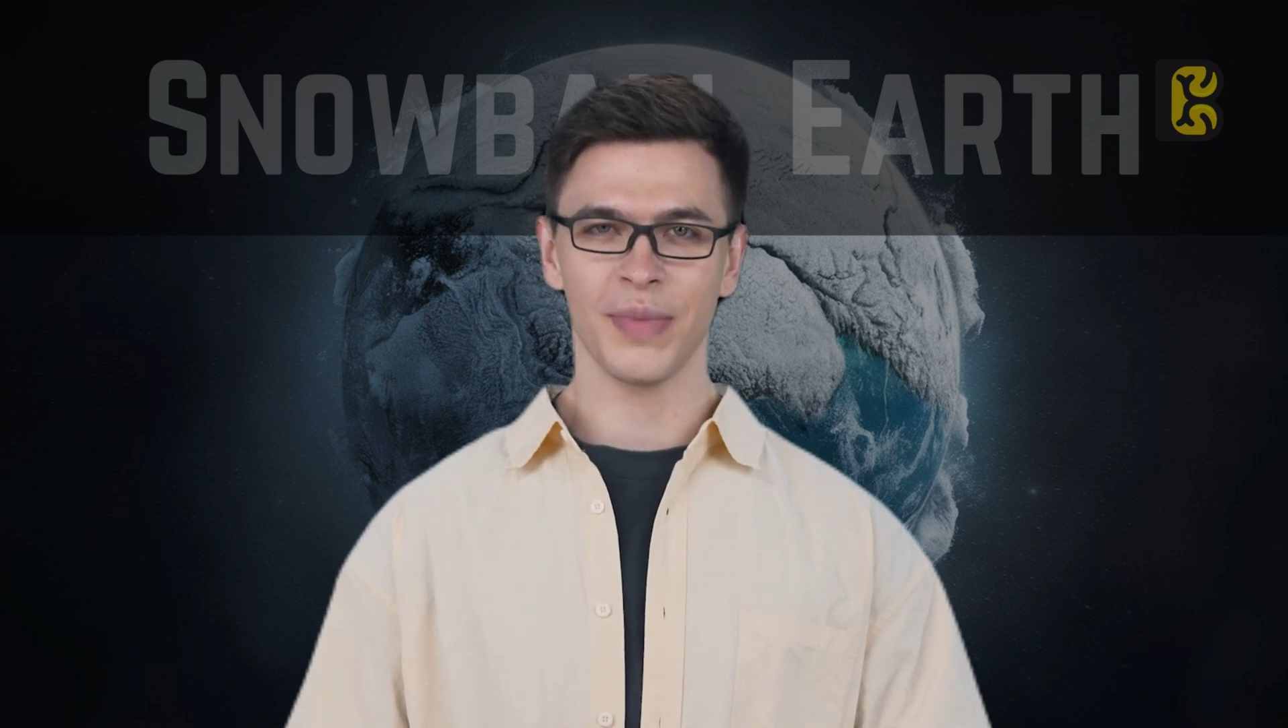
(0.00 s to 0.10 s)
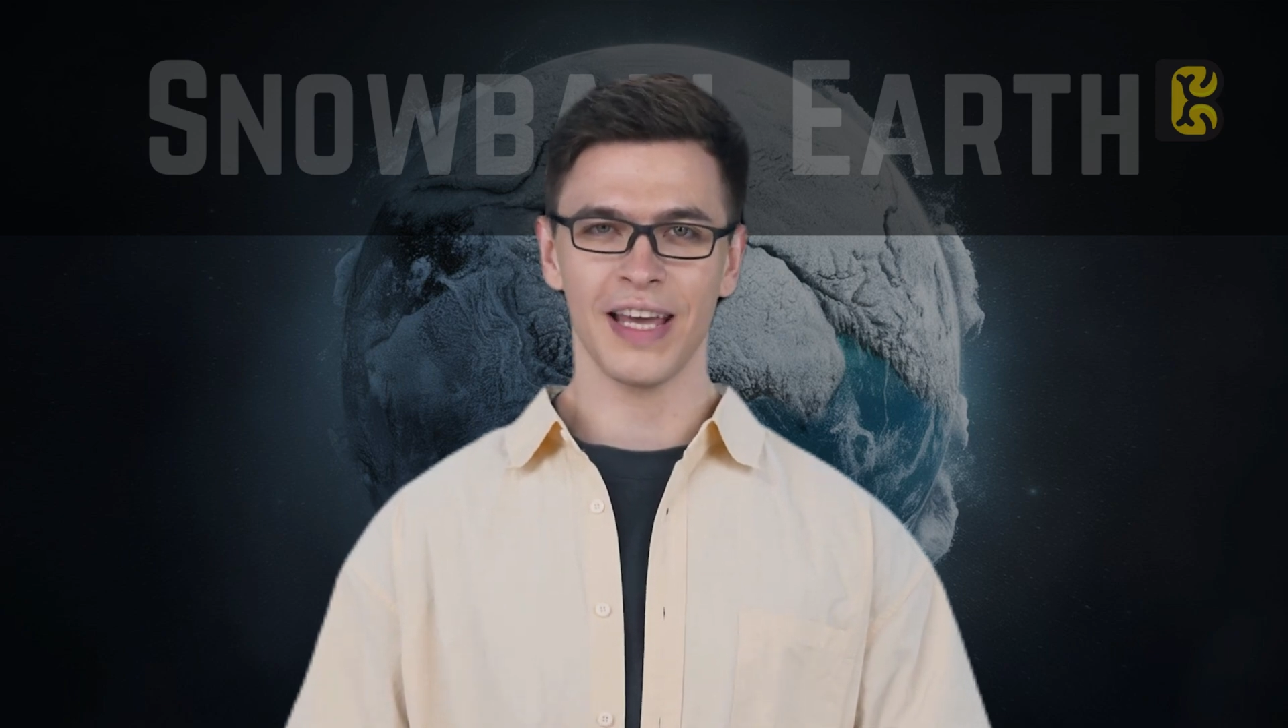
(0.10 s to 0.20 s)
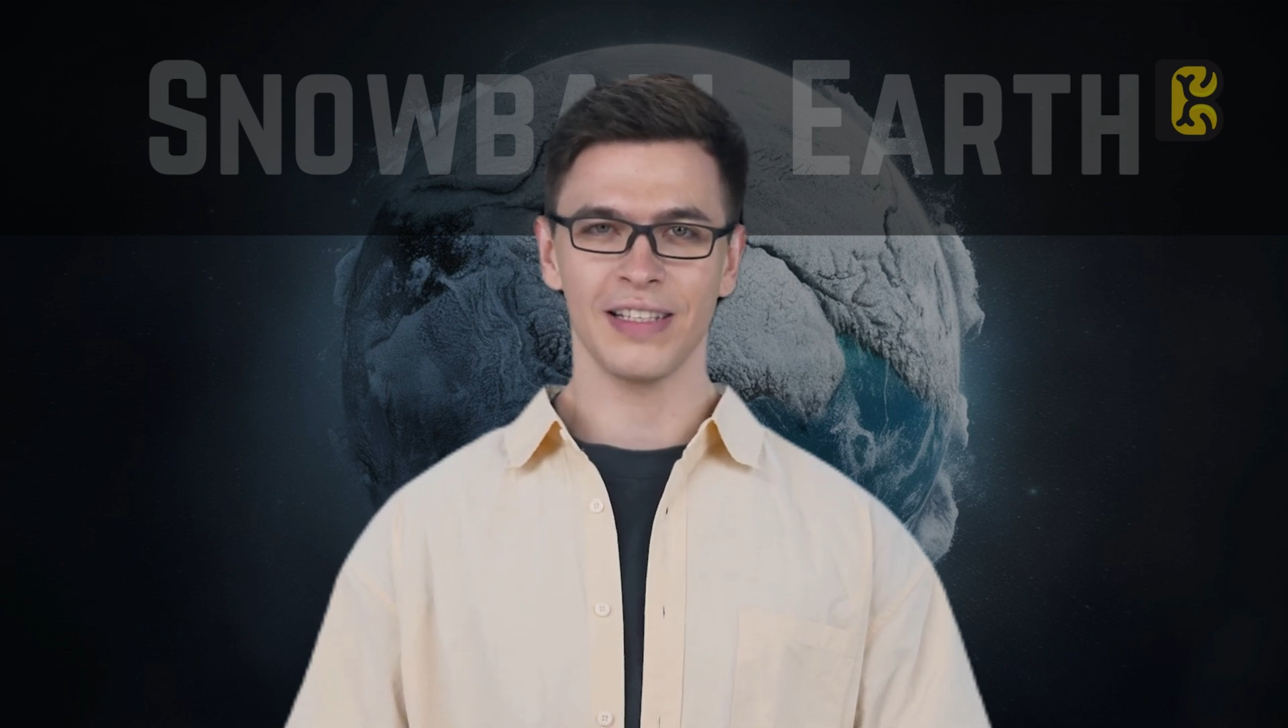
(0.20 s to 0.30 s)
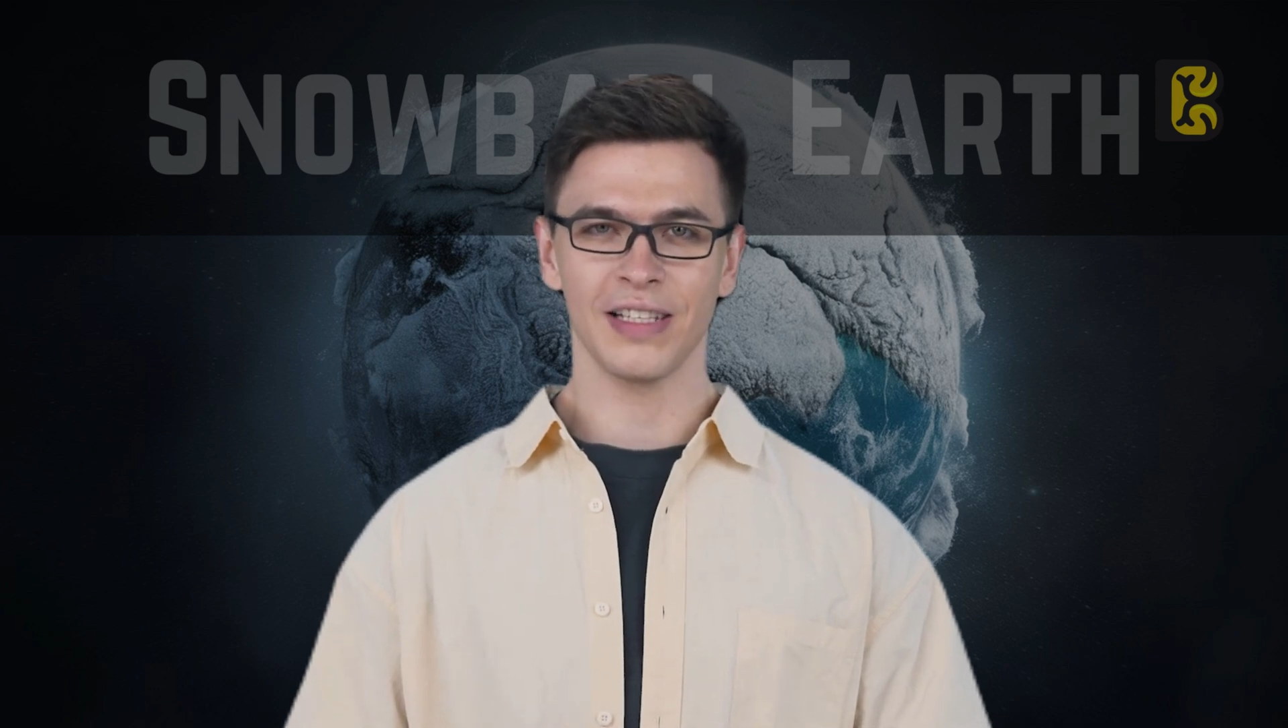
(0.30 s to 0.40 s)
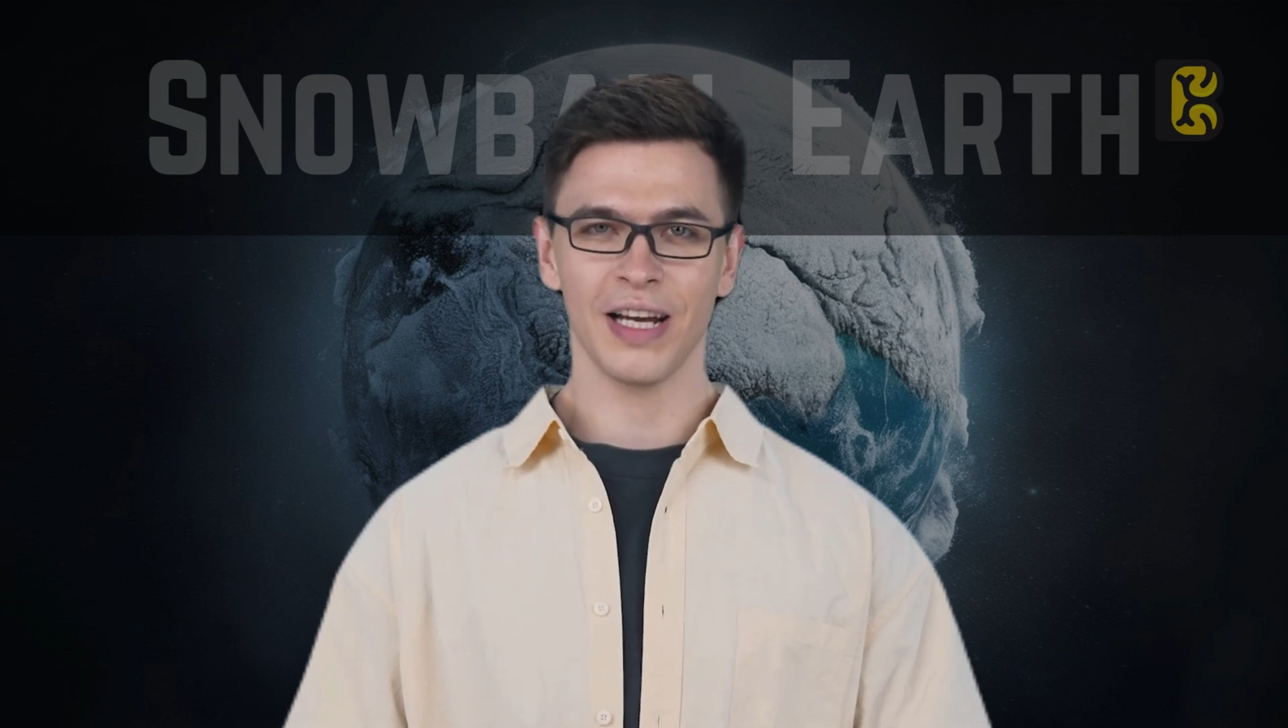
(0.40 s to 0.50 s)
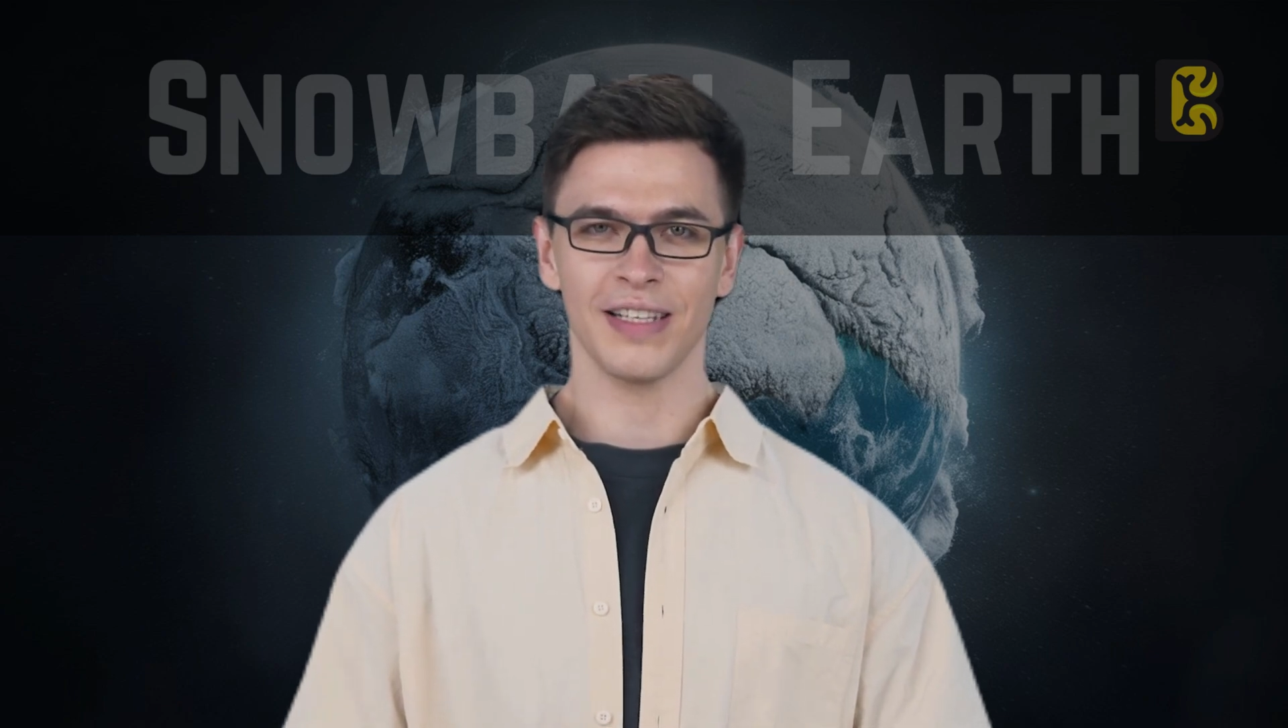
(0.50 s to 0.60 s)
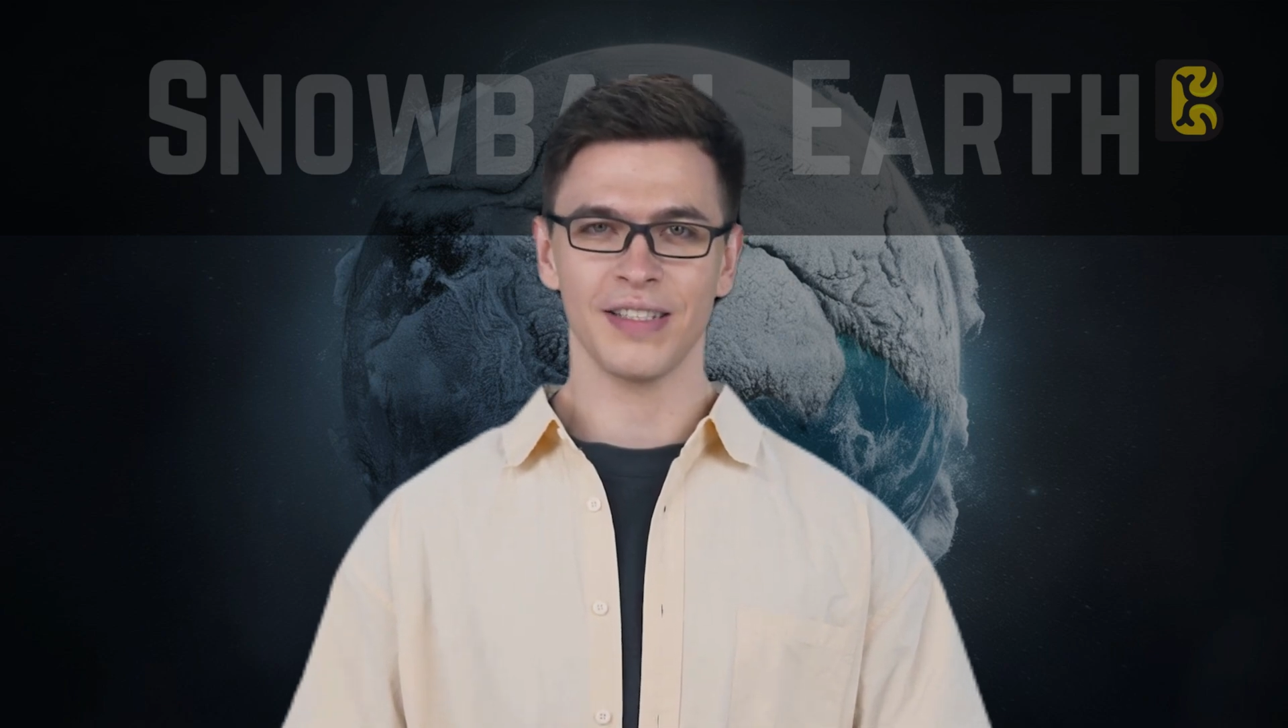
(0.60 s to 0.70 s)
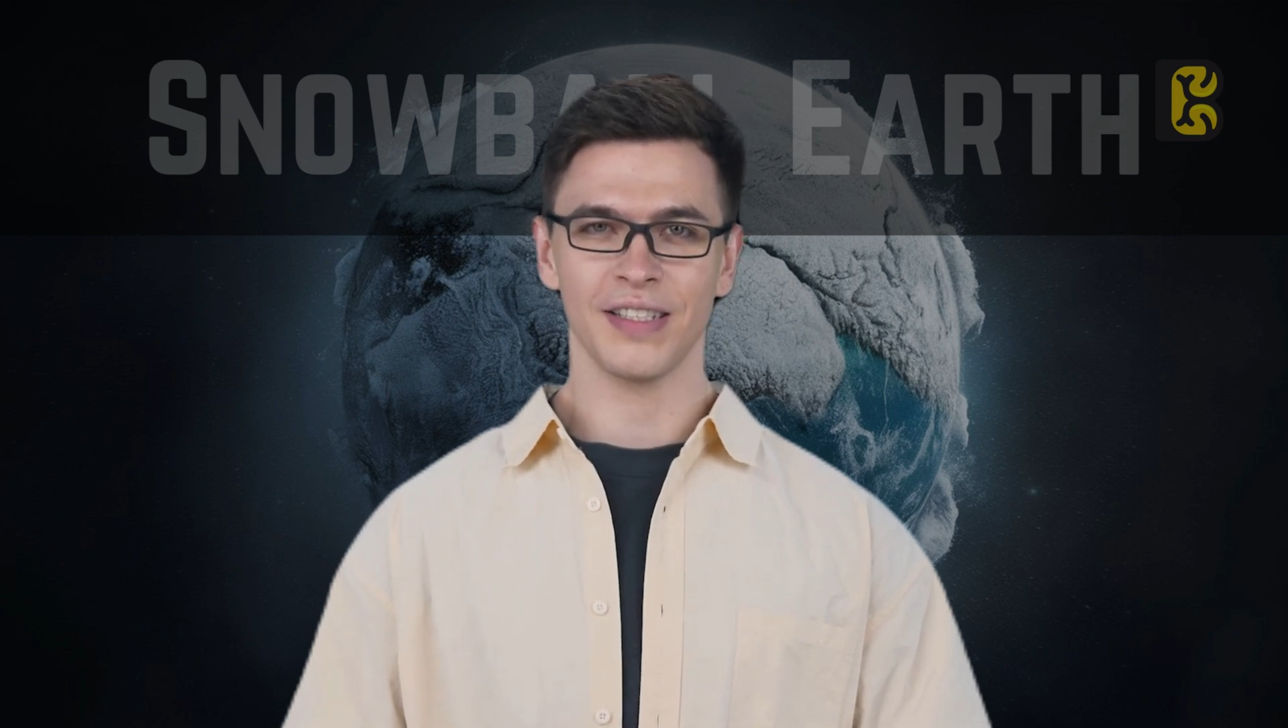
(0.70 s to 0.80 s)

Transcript: bad luck